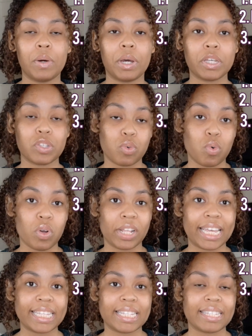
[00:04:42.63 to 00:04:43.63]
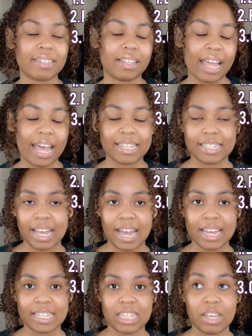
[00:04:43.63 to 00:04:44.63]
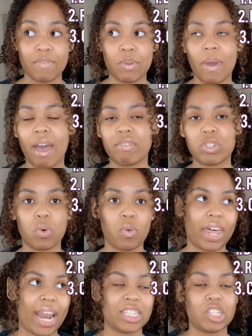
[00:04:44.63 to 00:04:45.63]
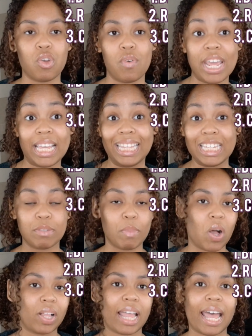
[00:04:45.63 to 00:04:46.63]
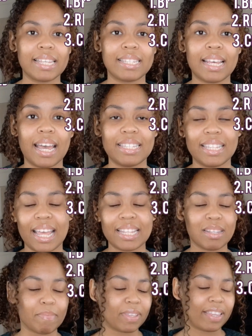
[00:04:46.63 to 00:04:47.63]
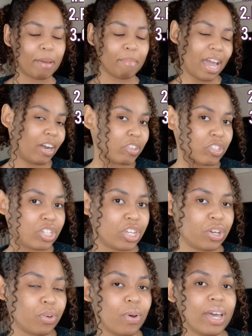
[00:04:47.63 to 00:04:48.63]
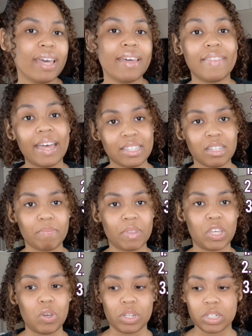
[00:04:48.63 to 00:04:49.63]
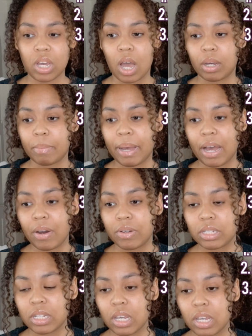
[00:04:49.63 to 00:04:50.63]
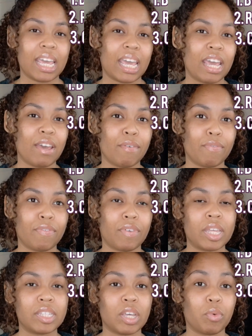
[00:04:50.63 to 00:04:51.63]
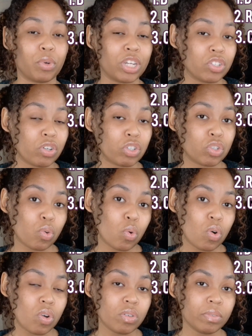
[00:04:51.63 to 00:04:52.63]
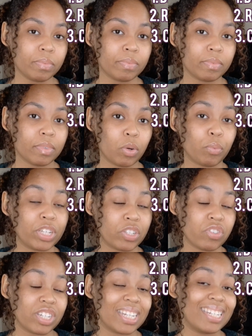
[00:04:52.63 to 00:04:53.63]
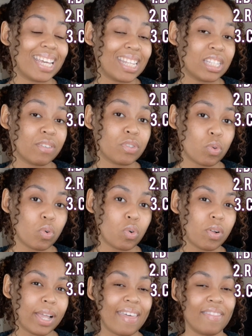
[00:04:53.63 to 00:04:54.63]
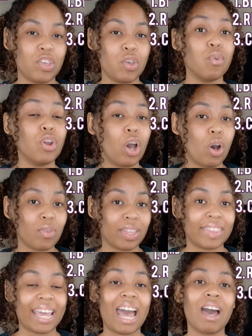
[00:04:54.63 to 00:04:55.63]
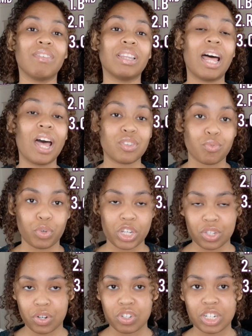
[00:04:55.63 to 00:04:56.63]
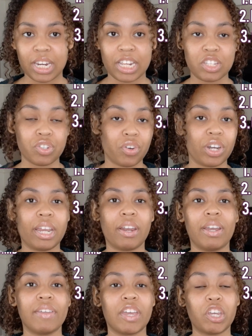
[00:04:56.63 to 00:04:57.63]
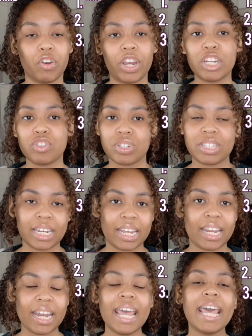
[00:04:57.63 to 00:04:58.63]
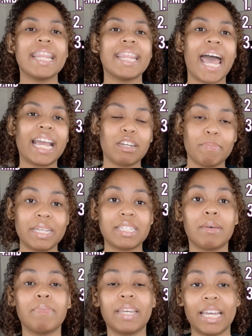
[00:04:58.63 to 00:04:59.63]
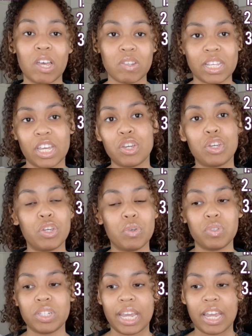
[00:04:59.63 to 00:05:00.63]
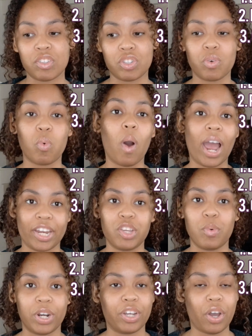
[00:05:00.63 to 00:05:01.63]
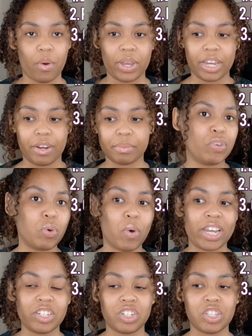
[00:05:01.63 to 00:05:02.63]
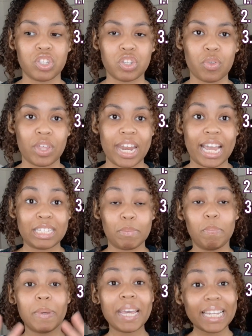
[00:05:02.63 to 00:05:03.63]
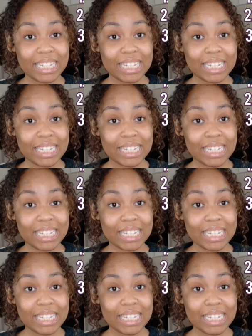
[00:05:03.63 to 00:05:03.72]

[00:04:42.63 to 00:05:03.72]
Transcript: a school is its class size. If you have a school that has a uniquely small class size and that's something that matters to you, that's something you can talk about. If it's a research school, a research intensive school, and you know that they have lots of research in a certain area that you're interested in, that can be something else that you use to answer why do you want to go here question. So the next big